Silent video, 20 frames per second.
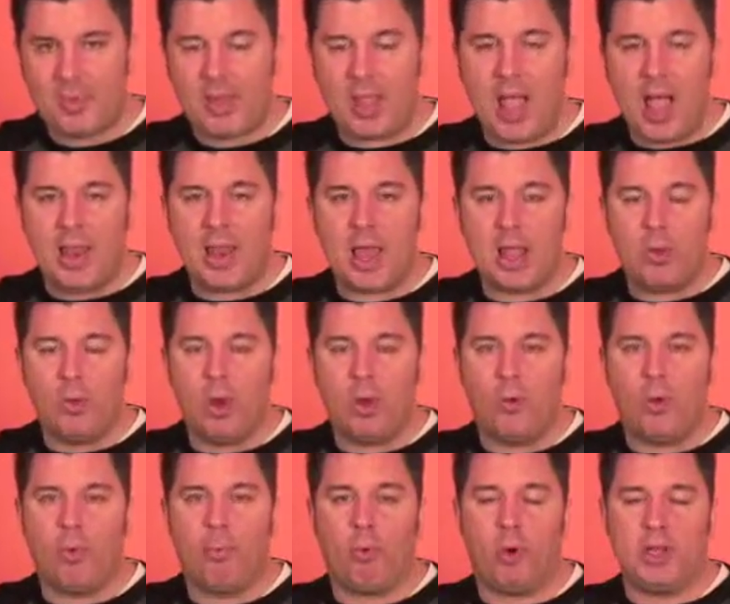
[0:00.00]
I like
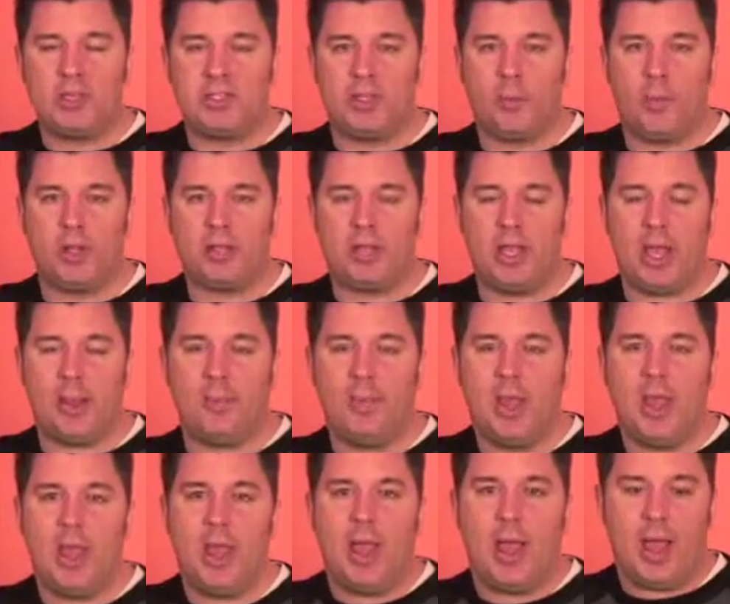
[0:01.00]
what one boy said one time.
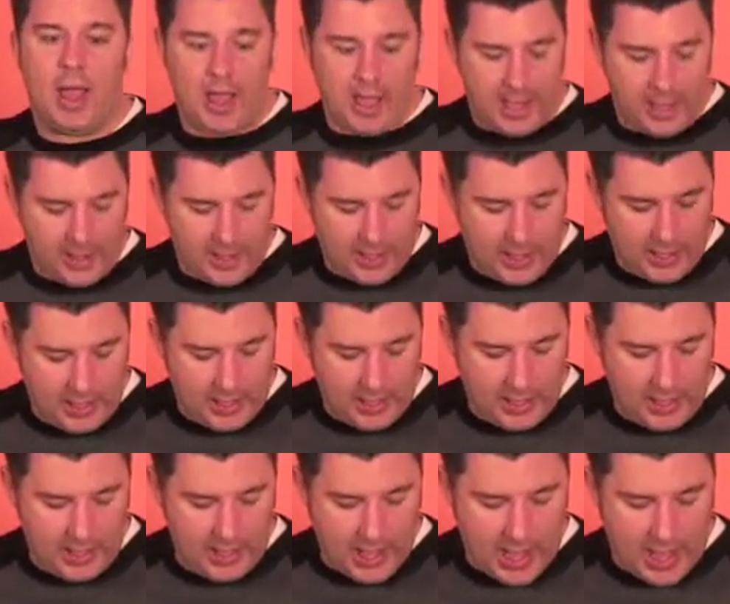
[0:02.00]

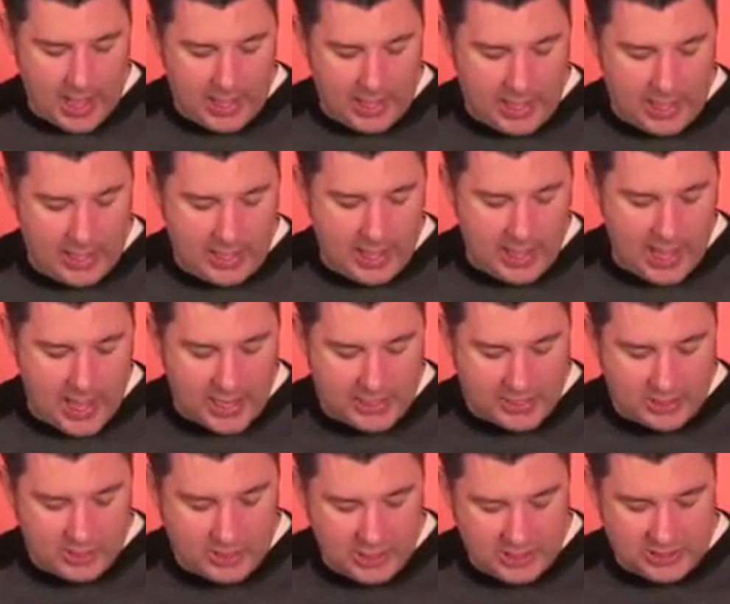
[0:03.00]
He had
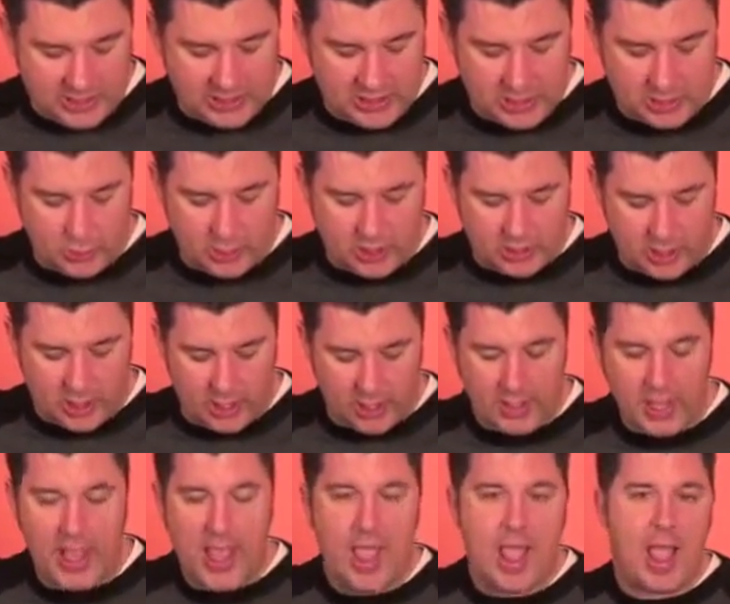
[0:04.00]
asked Jesus into his
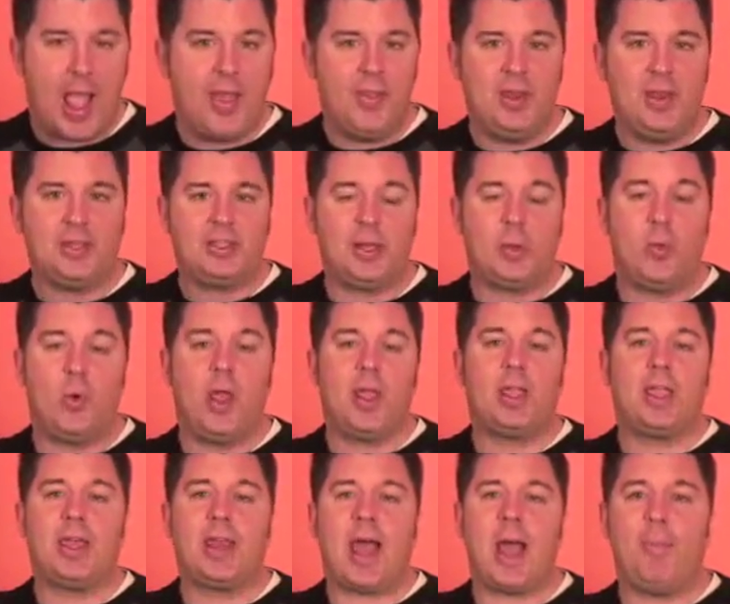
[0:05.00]
heart, and then he said,
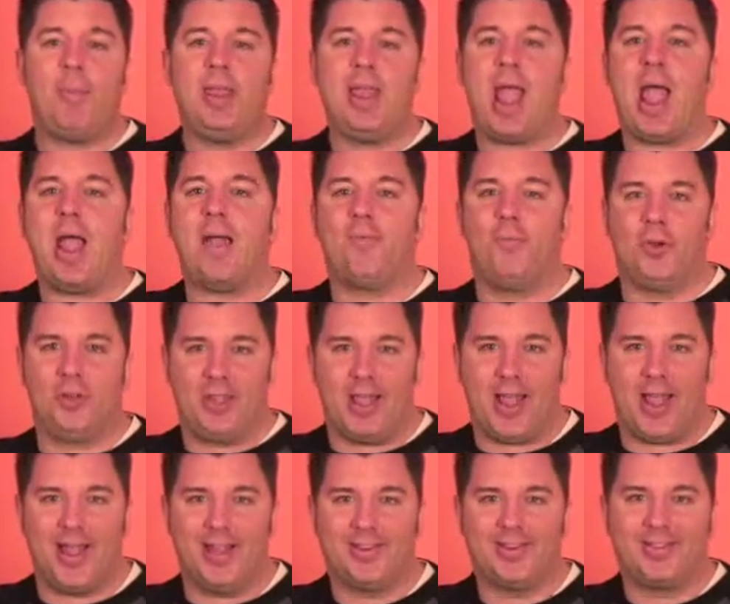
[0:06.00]
"When can I be
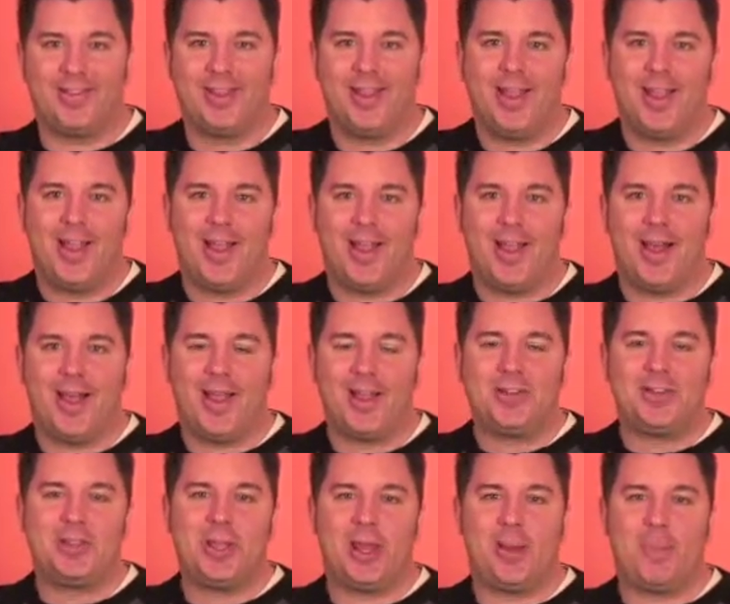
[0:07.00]
advertised?"
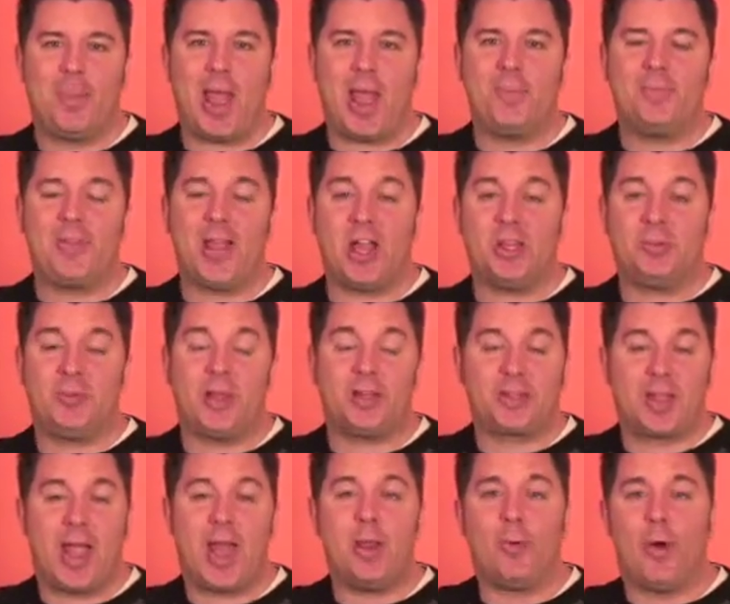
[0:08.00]
Instead of baptized. But
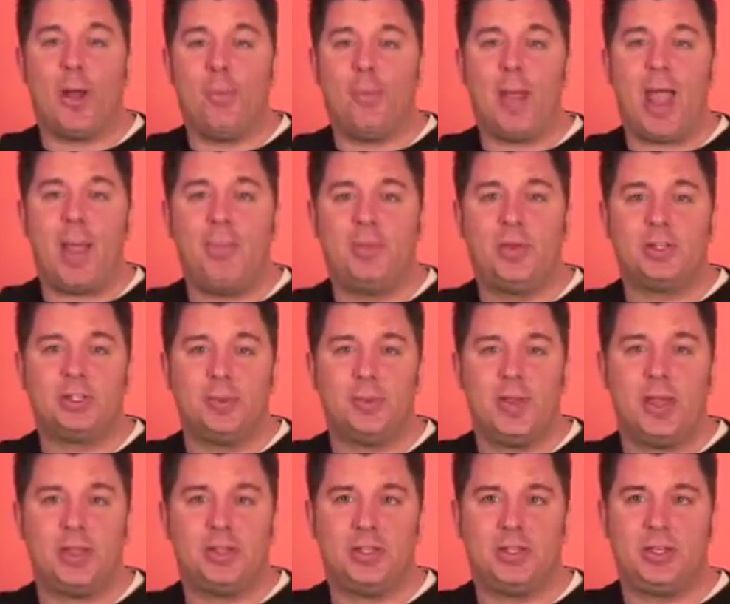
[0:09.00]
that's kind of what baptism
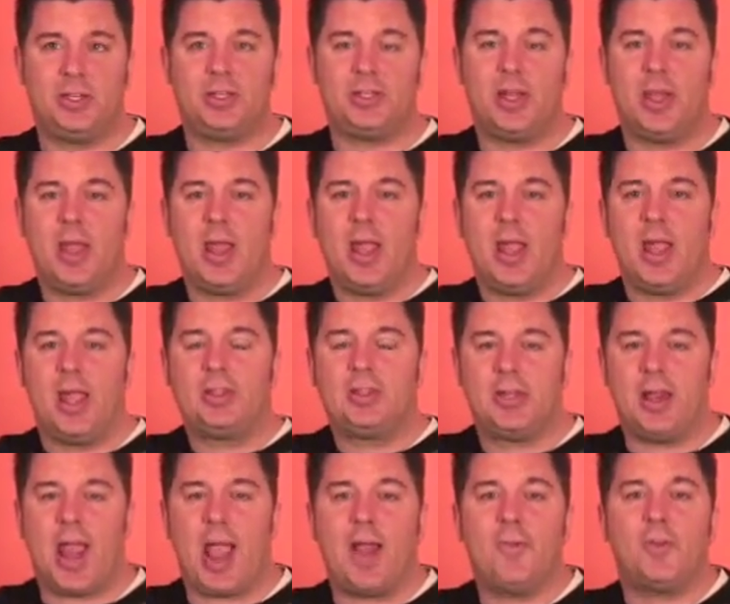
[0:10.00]
is it's
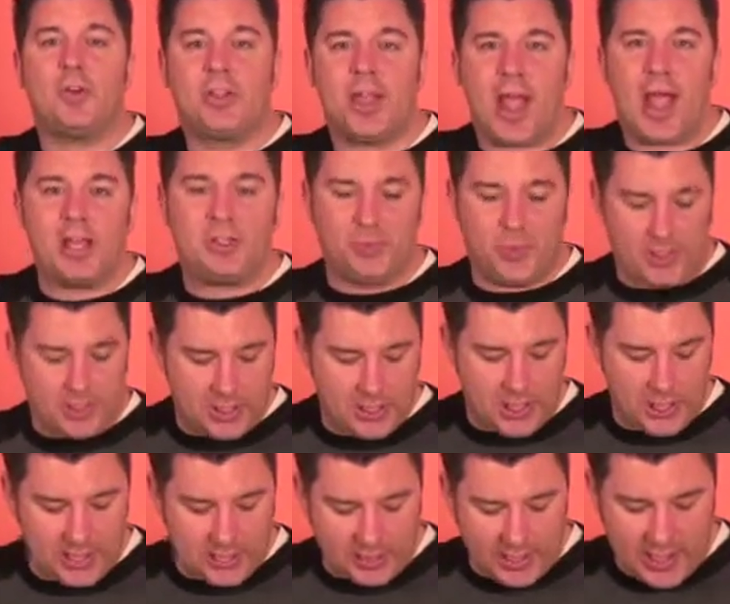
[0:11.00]
an advertisement,
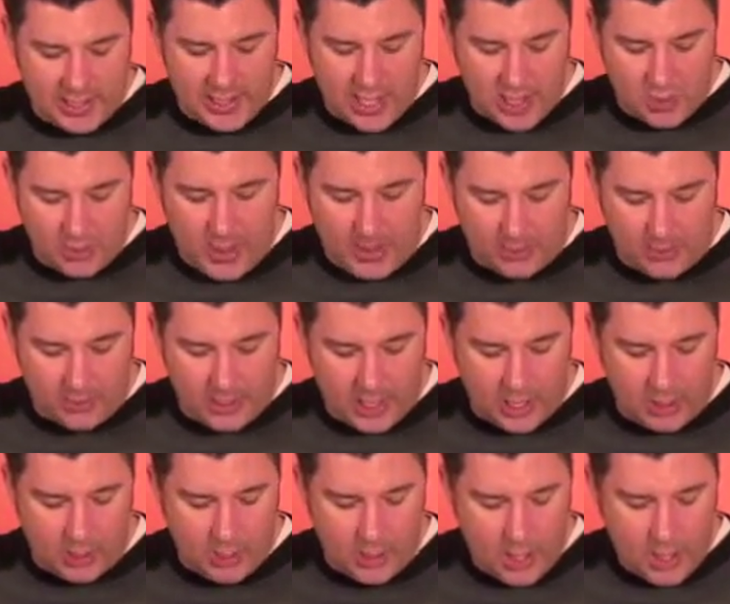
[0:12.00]
letting other people
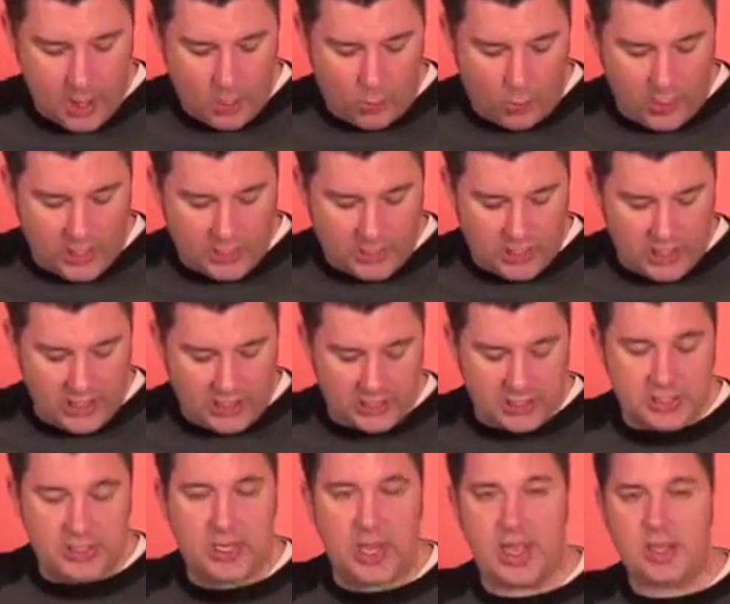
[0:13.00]
know what
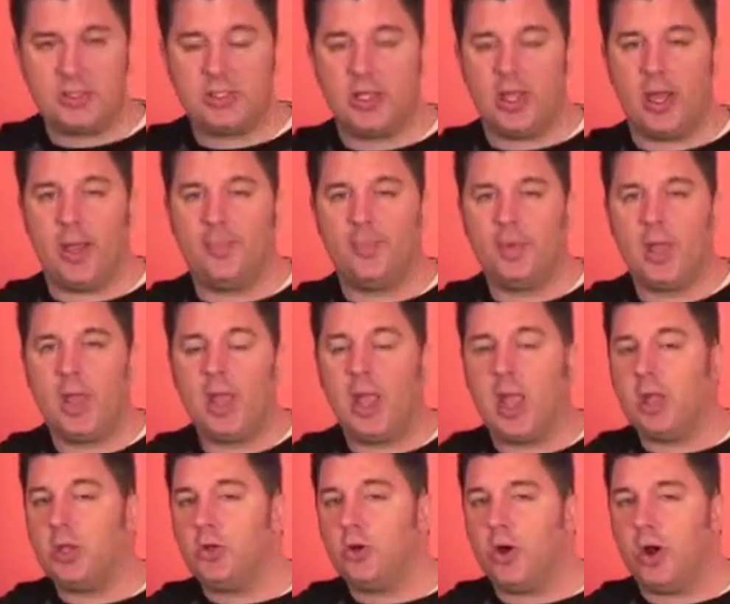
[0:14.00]
Jesus has done
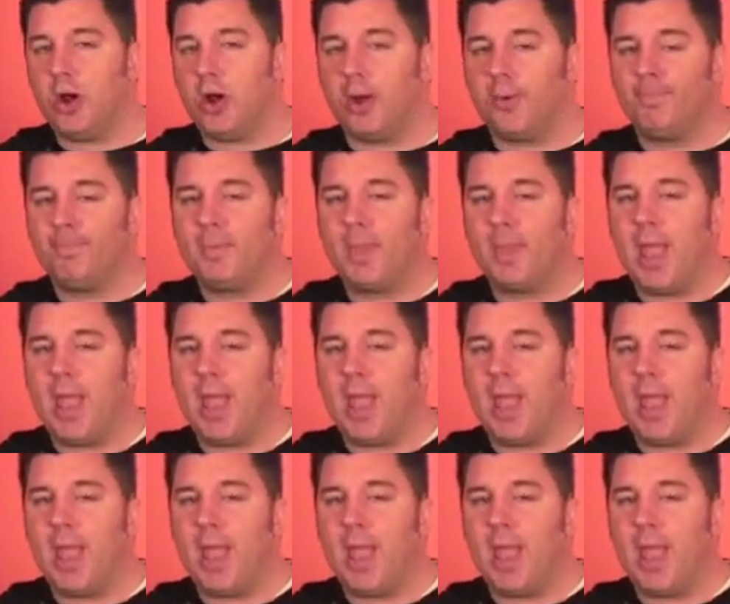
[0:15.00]
in your heart.